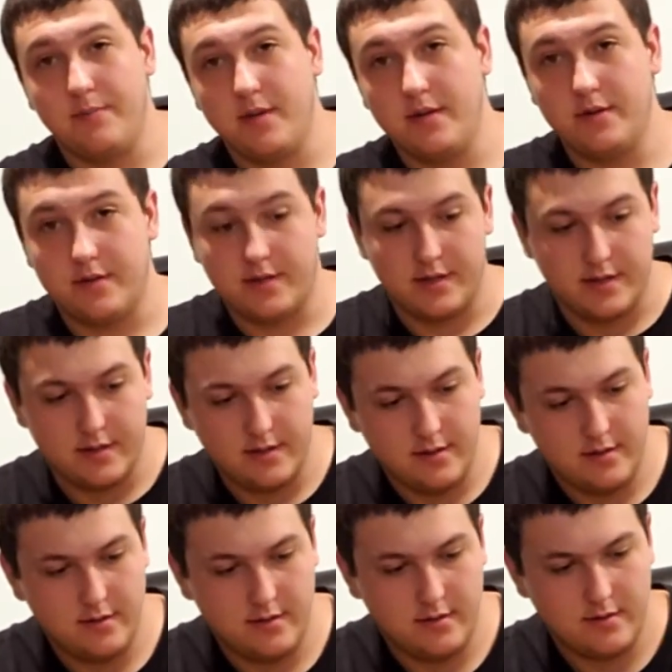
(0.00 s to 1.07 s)
here is to
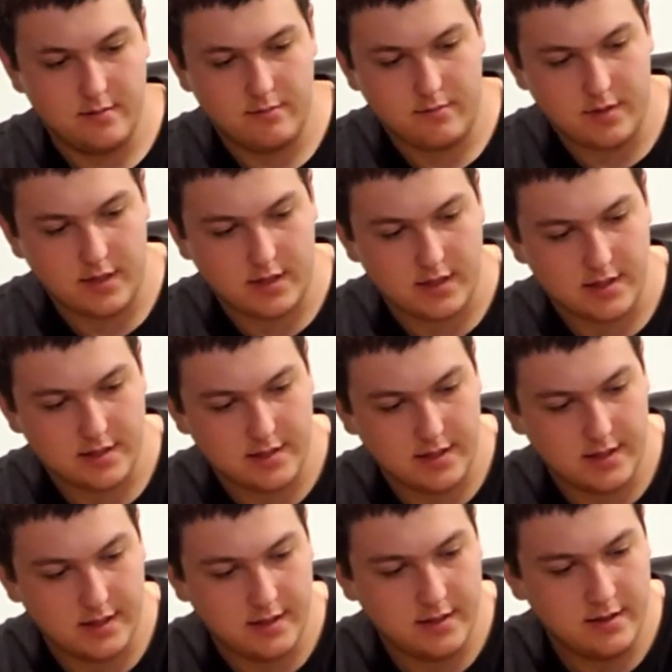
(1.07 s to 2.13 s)
plug this
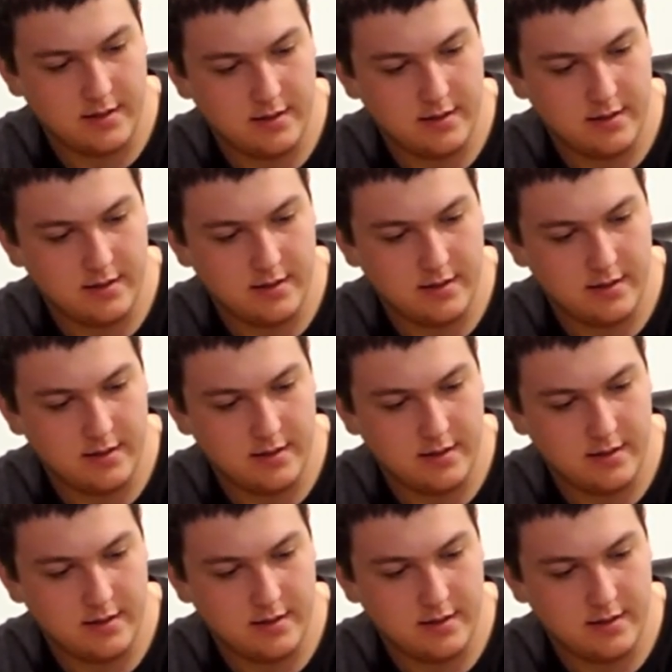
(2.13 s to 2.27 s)
in.